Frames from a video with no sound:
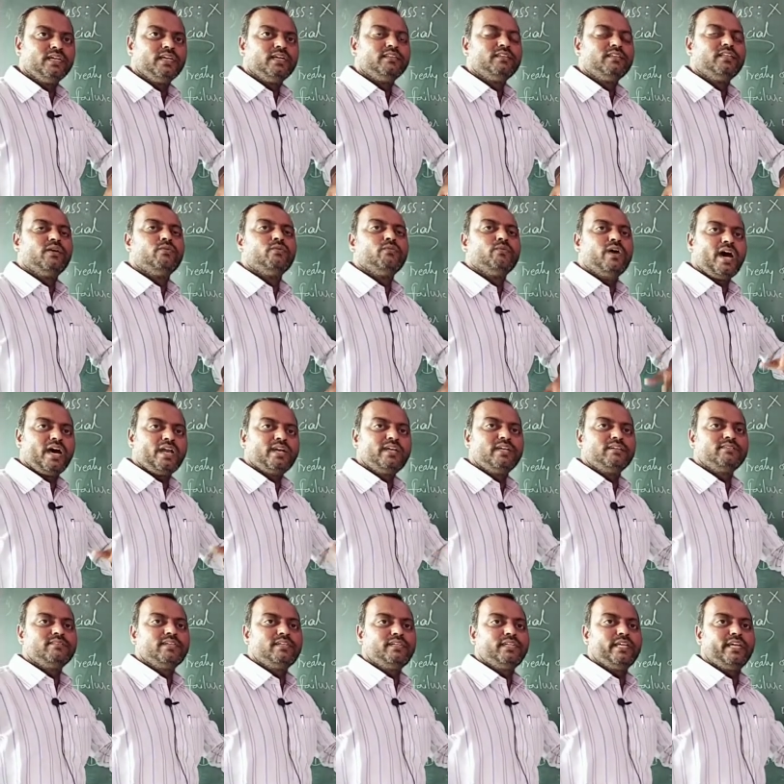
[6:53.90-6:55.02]
the war
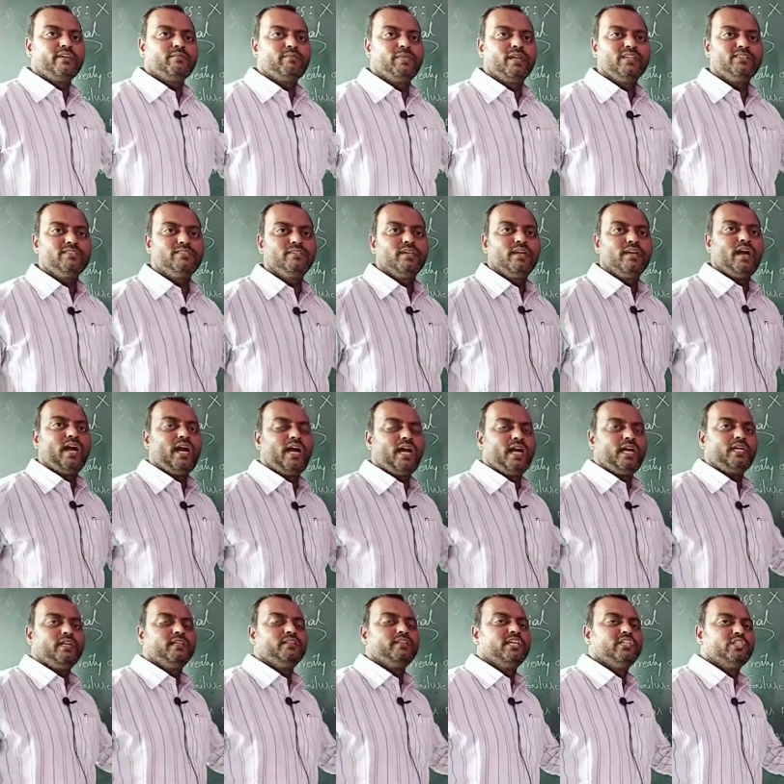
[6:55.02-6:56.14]
doesn't take place,
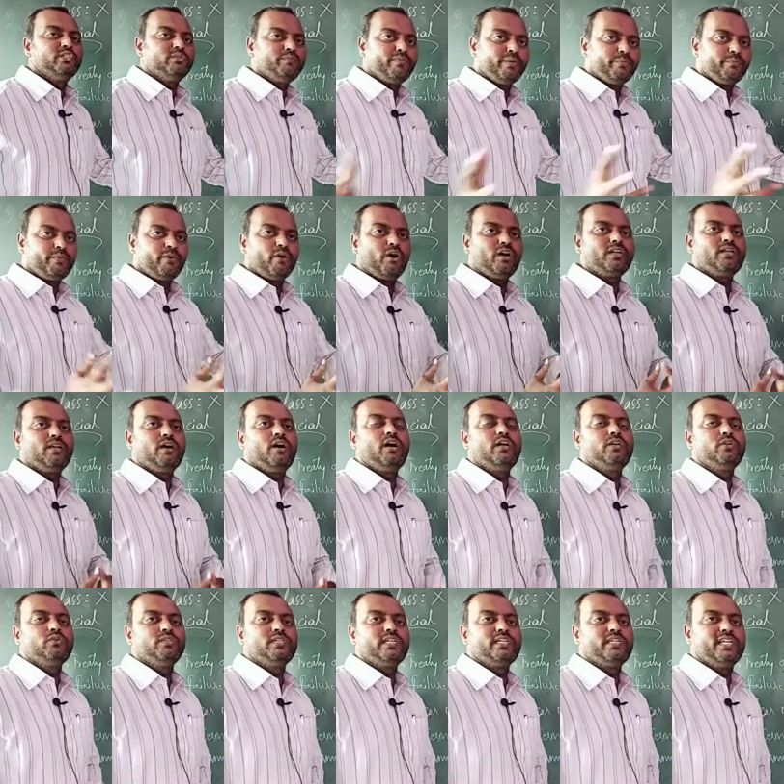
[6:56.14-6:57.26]
and they should be brought
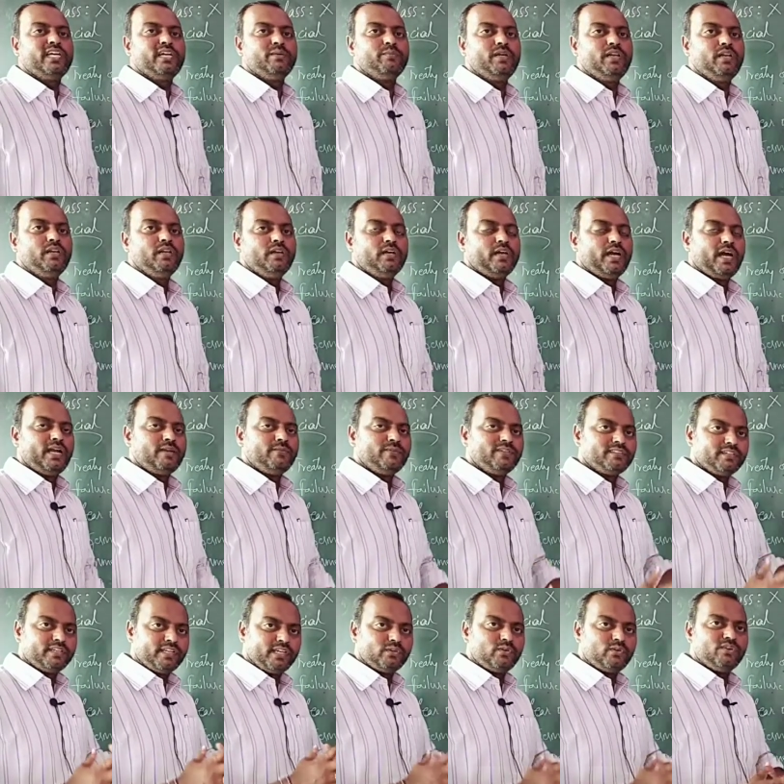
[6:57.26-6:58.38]
onto the table, and with
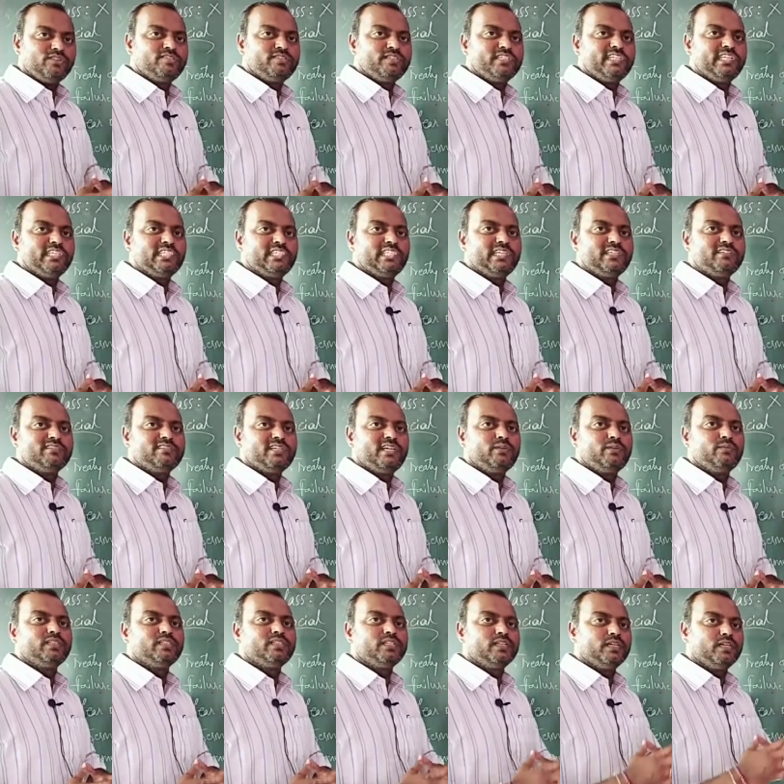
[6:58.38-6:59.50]
negotiations and
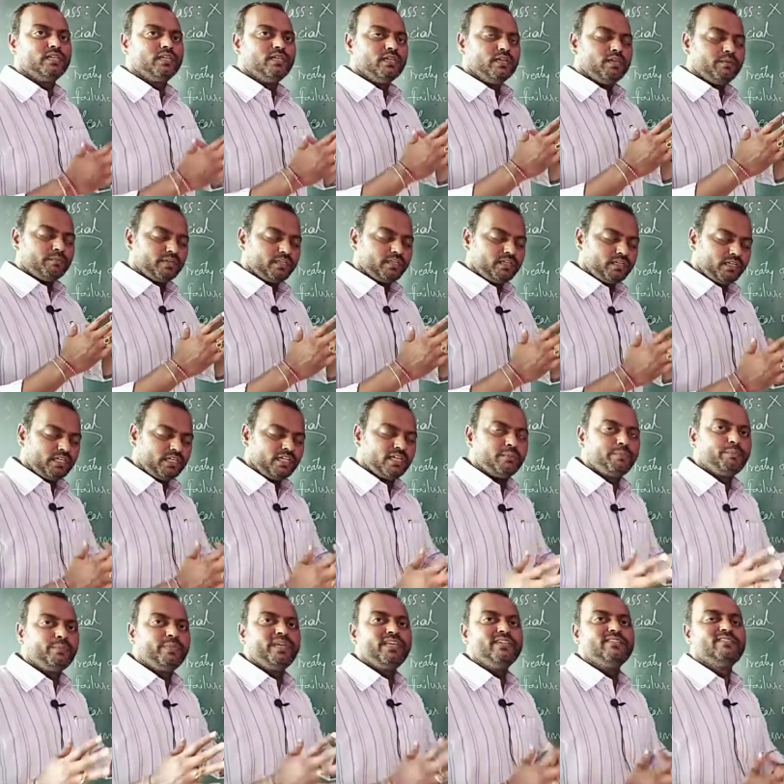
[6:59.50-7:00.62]
with in a
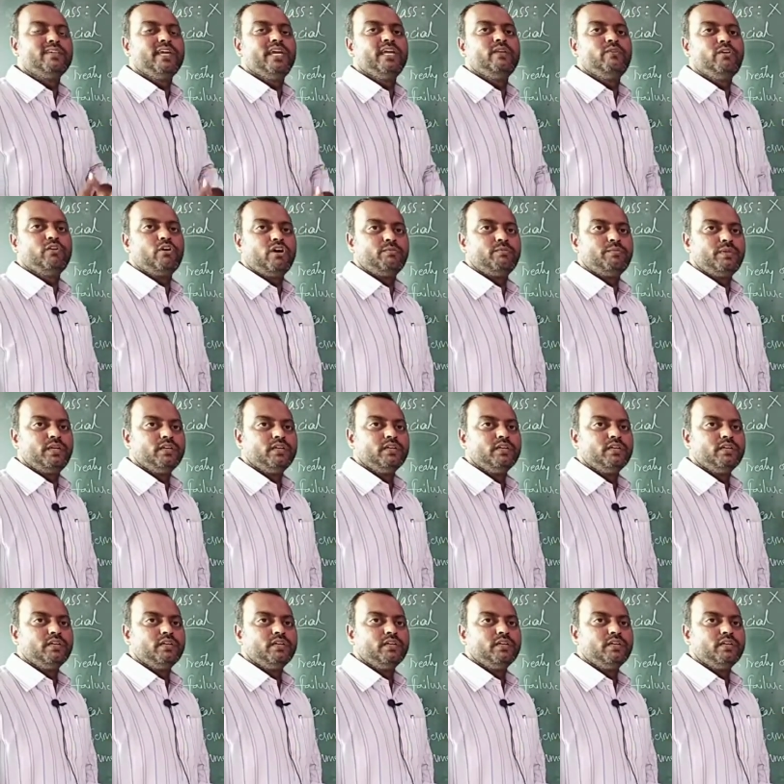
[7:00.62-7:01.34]
peace environment,